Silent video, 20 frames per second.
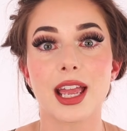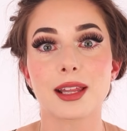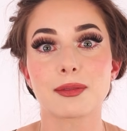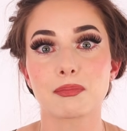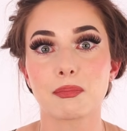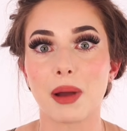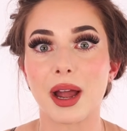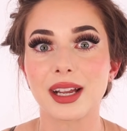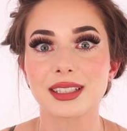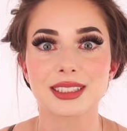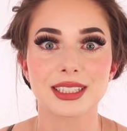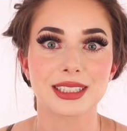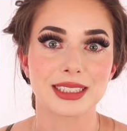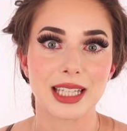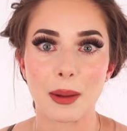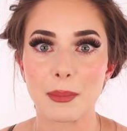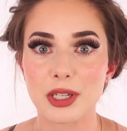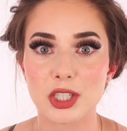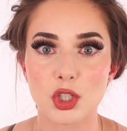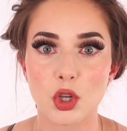it might
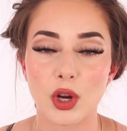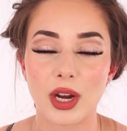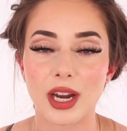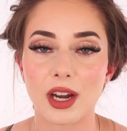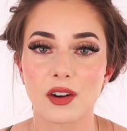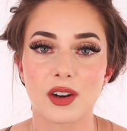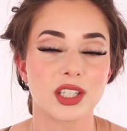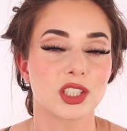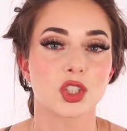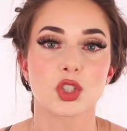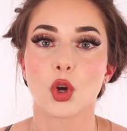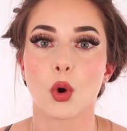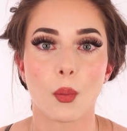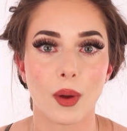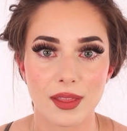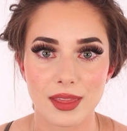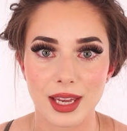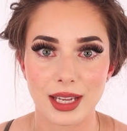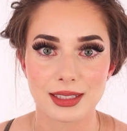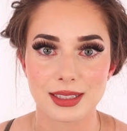damage your hair and you don't
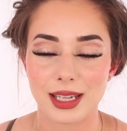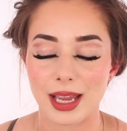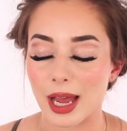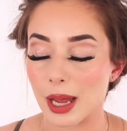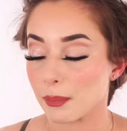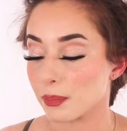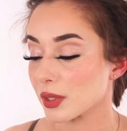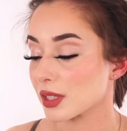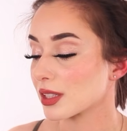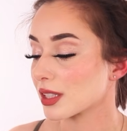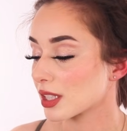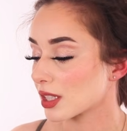want that to happen.